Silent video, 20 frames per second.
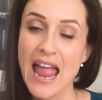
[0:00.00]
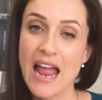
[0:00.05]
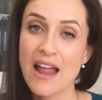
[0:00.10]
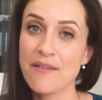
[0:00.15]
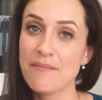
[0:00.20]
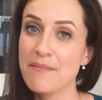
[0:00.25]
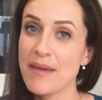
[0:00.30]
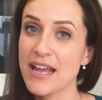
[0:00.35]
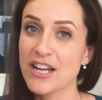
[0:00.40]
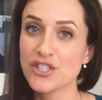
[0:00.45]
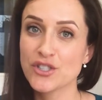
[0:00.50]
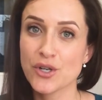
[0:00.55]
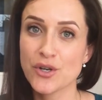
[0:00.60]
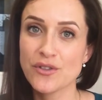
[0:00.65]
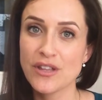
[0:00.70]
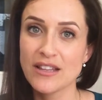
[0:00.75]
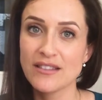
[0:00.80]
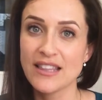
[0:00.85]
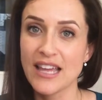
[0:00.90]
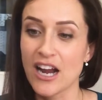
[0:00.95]
and make sure
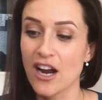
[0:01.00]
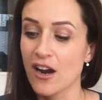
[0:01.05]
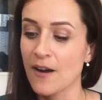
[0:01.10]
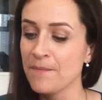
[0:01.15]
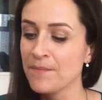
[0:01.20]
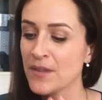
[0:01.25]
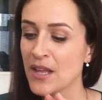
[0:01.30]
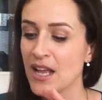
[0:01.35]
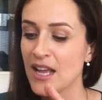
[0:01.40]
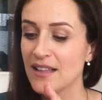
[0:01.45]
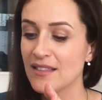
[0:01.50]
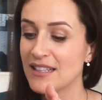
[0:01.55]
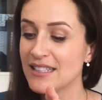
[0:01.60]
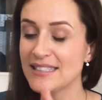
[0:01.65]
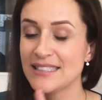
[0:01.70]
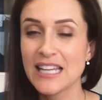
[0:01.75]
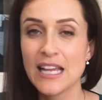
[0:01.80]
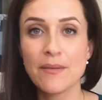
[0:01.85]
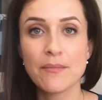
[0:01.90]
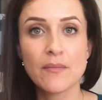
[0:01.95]
that they're the
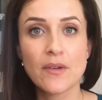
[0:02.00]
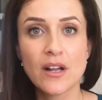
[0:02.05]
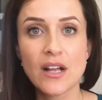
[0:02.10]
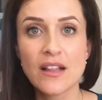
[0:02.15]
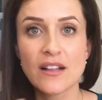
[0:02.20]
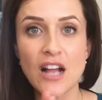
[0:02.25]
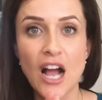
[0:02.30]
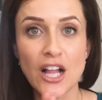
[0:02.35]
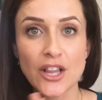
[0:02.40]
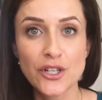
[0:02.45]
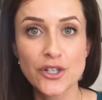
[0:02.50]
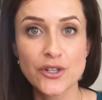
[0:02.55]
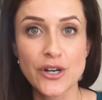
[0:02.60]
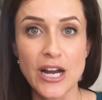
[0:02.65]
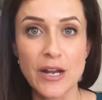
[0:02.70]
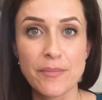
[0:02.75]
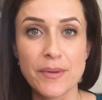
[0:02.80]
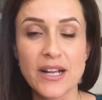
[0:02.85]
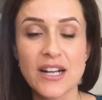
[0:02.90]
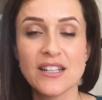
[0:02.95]
same color
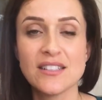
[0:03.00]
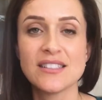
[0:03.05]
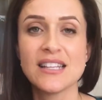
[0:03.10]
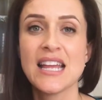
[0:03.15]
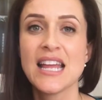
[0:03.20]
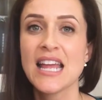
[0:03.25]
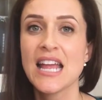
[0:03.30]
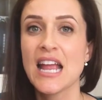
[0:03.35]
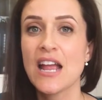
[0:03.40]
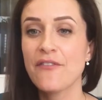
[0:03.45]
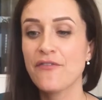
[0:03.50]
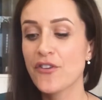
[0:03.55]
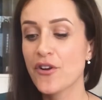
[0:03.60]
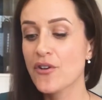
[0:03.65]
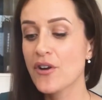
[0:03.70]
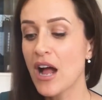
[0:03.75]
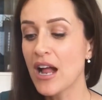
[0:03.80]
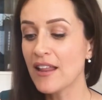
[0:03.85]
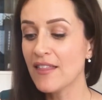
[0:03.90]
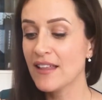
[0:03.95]
grade, because if
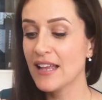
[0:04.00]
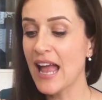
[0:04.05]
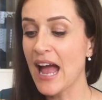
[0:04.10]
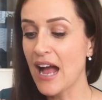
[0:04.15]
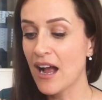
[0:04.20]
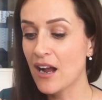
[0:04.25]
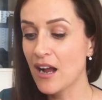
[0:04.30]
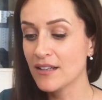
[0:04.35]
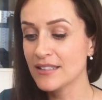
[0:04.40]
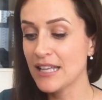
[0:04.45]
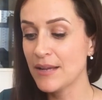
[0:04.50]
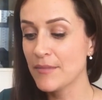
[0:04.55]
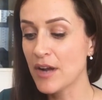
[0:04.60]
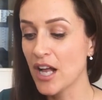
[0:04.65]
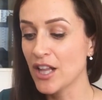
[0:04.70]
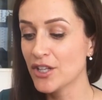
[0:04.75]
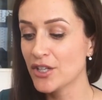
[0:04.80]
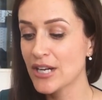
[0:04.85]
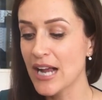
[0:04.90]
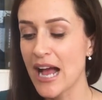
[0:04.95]
they're not in the same
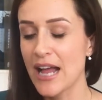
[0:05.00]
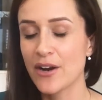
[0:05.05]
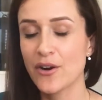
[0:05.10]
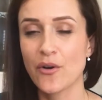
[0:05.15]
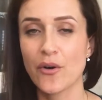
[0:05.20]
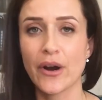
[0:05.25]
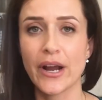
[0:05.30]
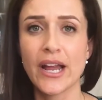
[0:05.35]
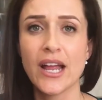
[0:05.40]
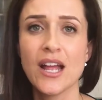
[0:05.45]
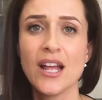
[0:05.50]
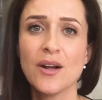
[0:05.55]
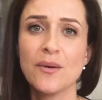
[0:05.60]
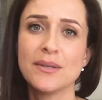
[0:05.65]
color category,